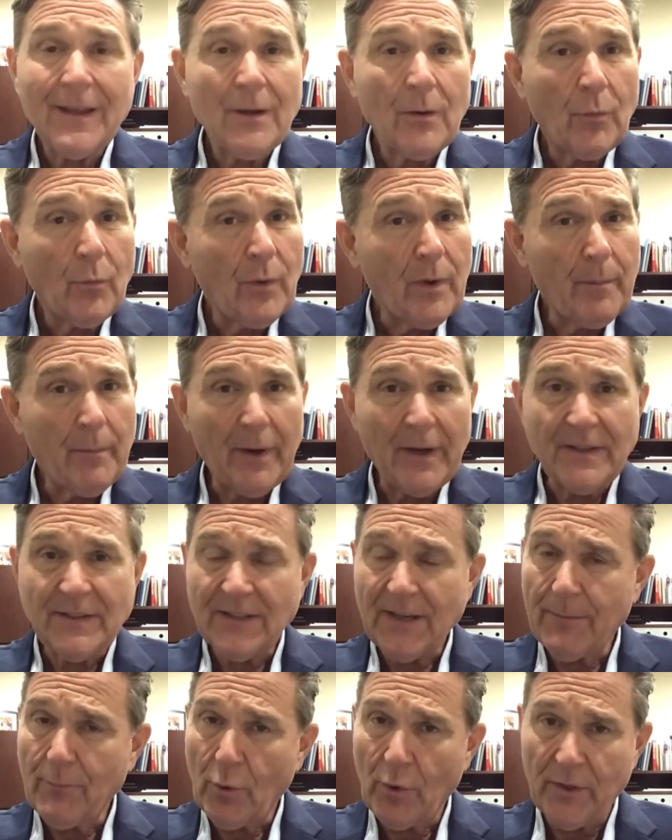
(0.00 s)
We might see
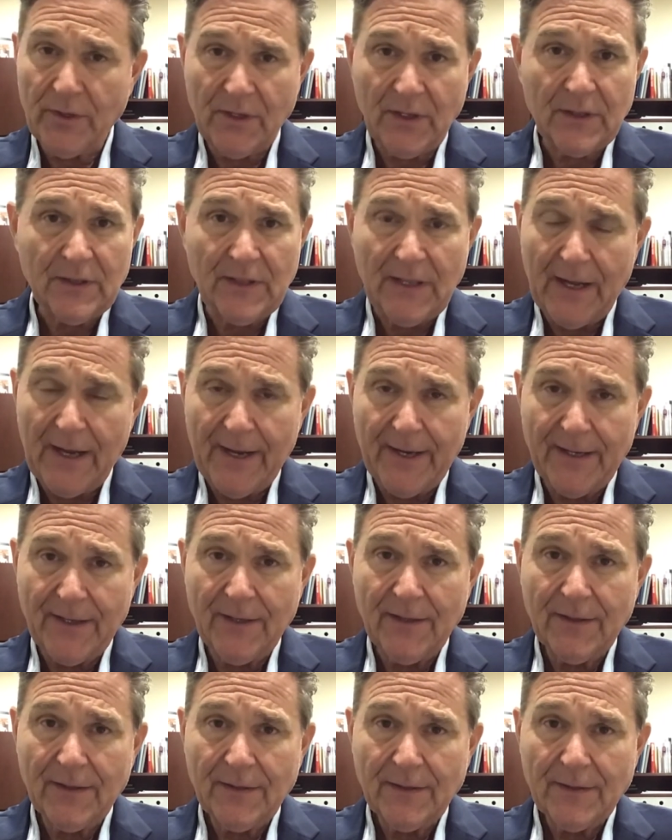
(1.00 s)
more
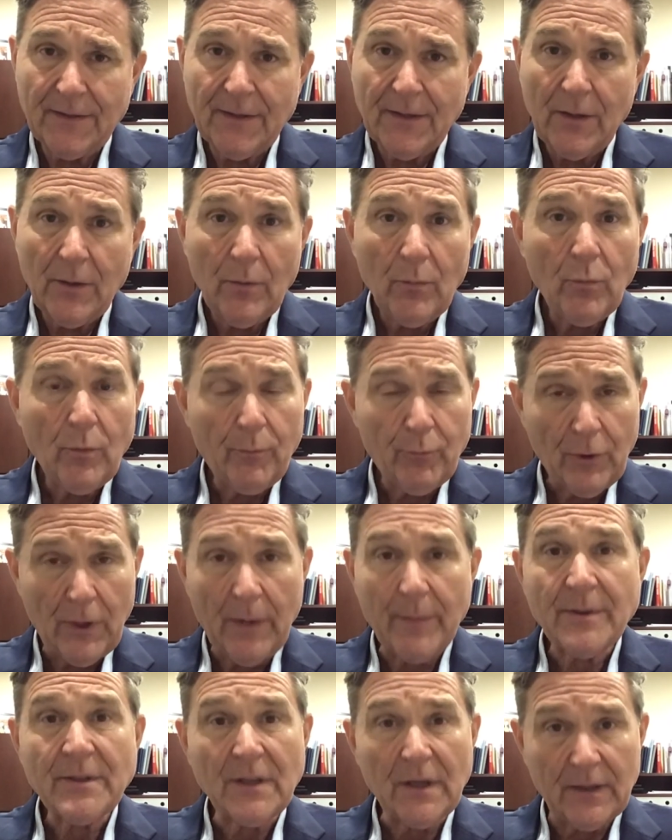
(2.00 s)
decline. We'll
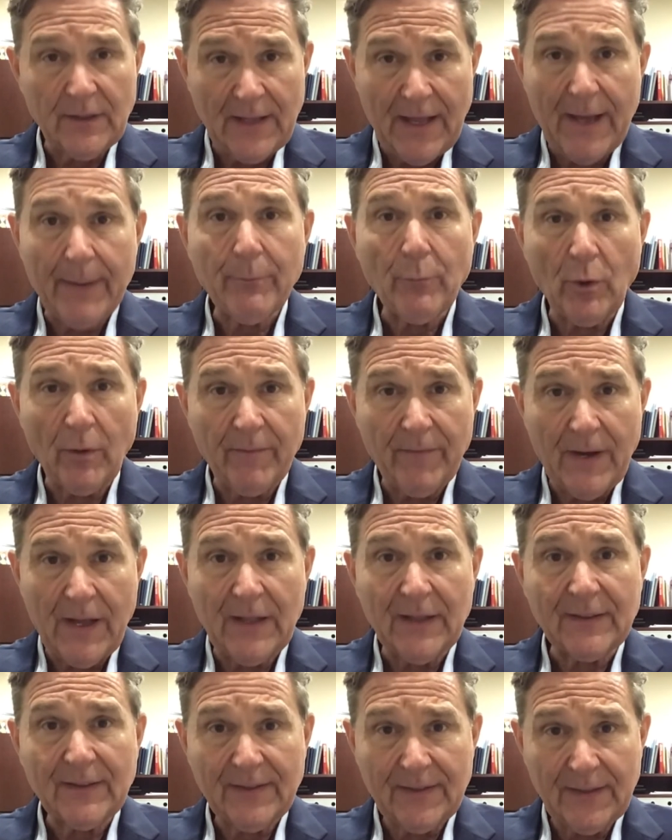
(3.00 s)
probably see a lot more
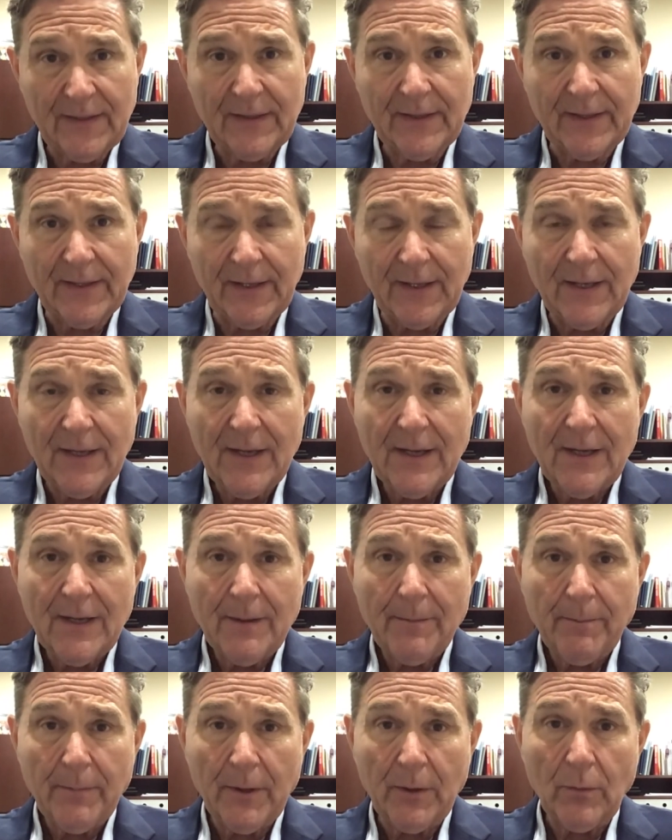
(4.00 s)
volatility,
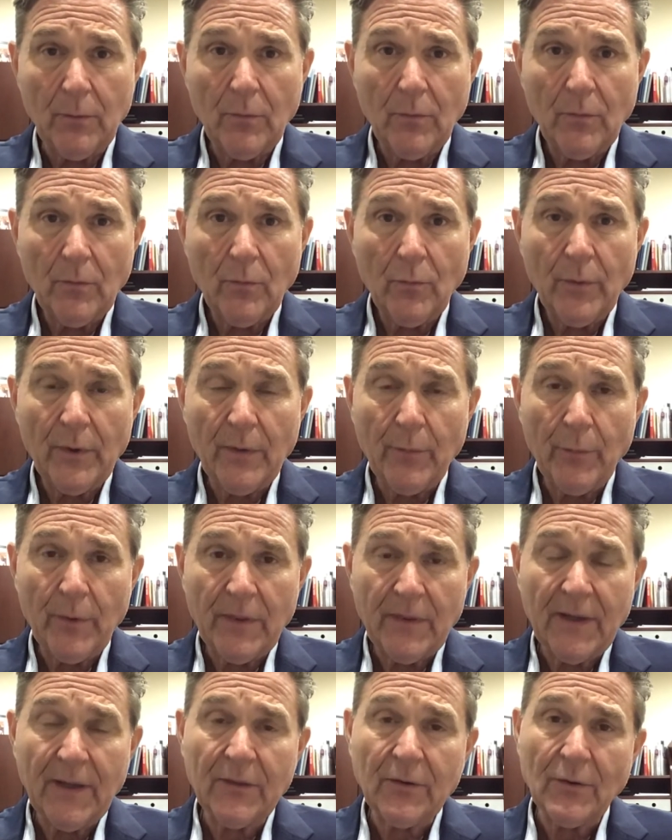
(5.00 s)
but we
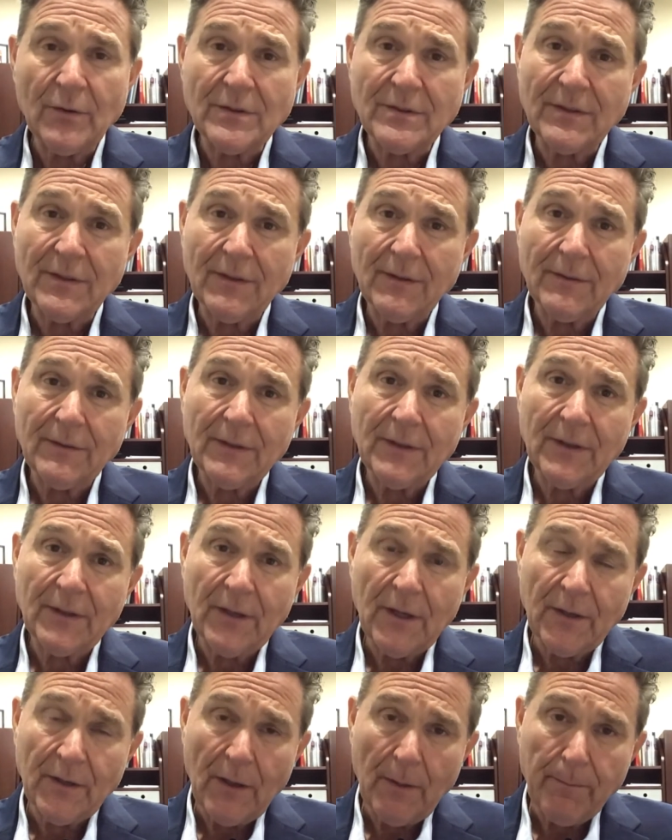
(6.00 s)
think there's
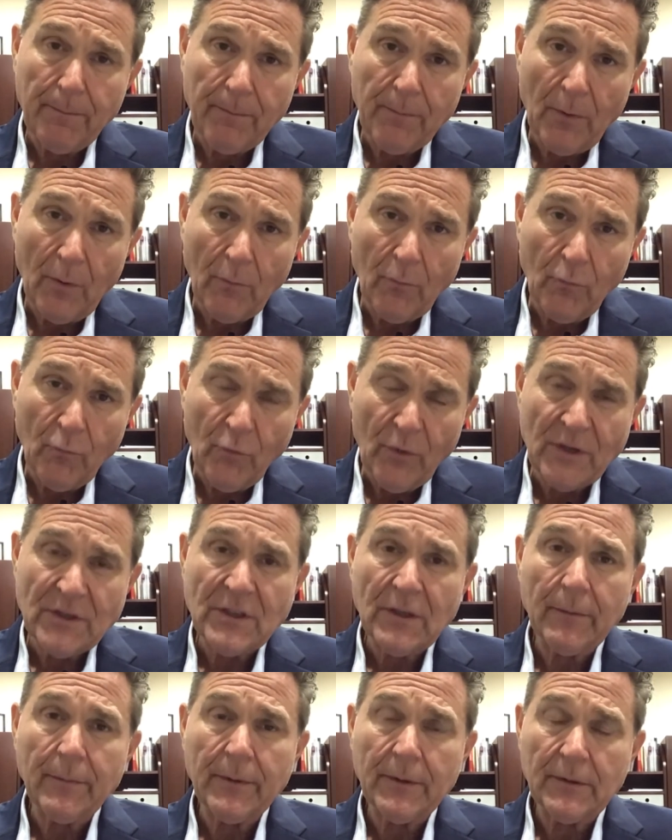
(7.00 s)
a
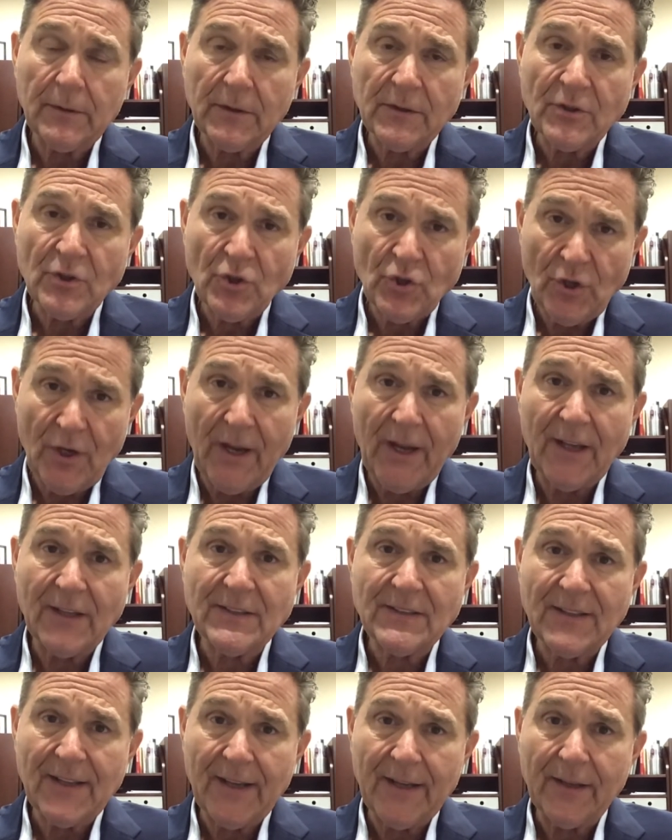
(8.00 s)
reasonable
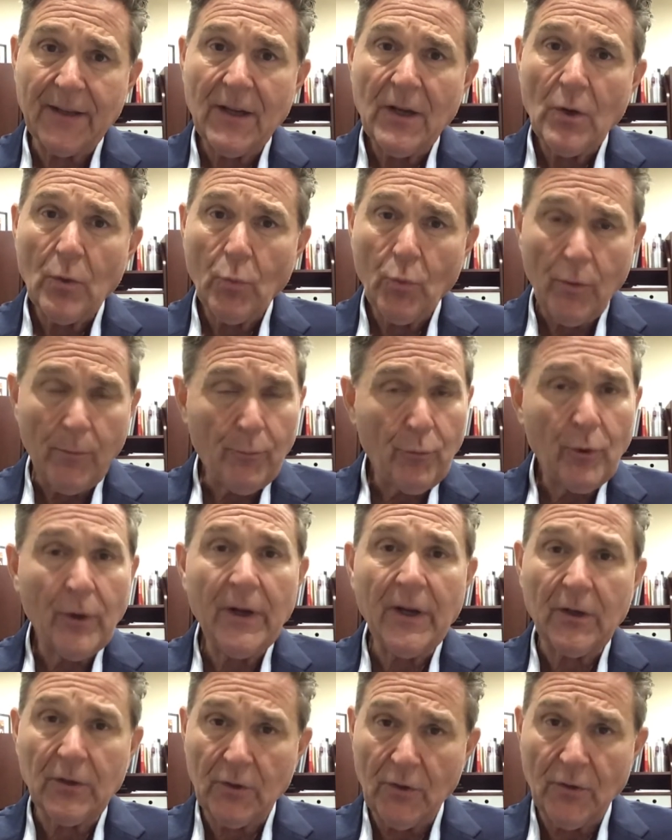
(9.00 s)
chance that we're
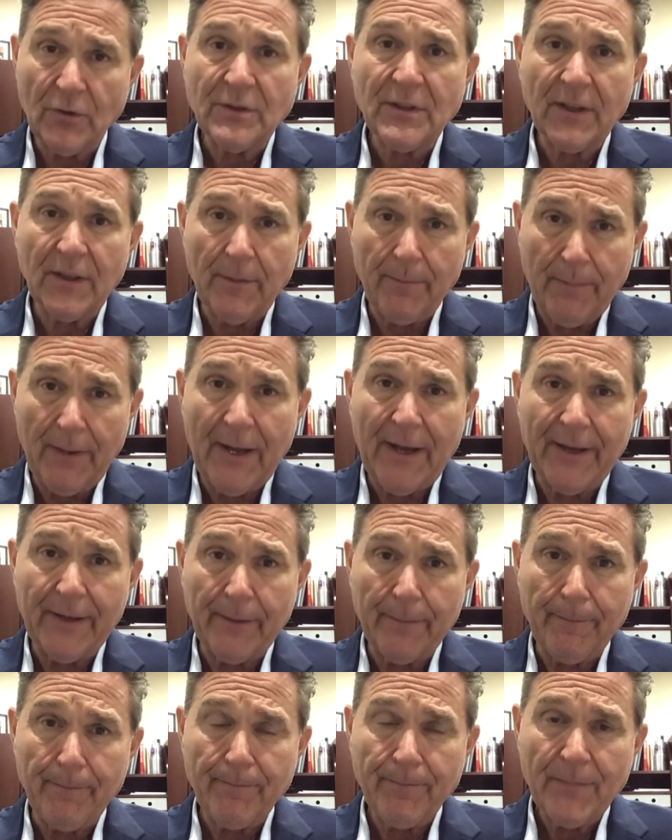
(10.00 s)
pretty close to the
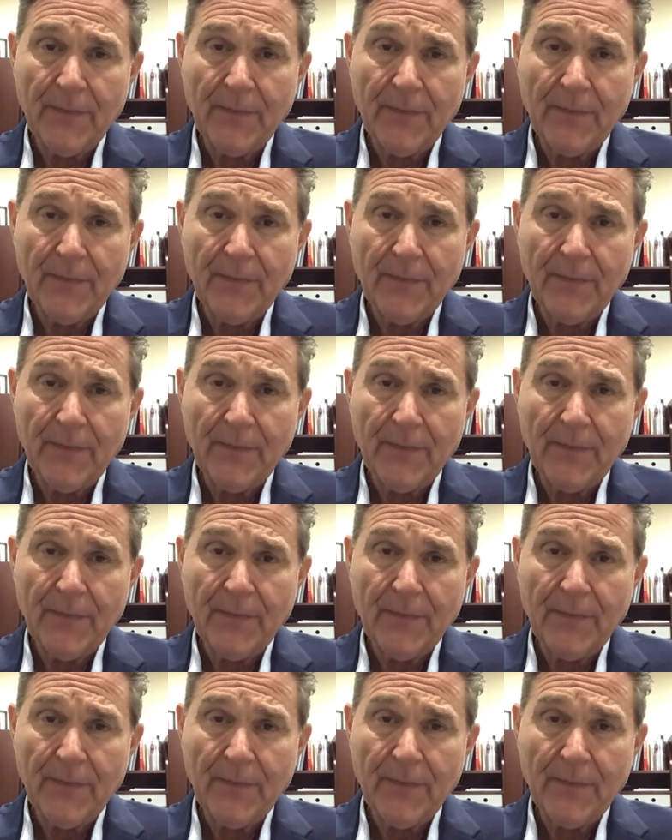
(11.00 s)
bottom.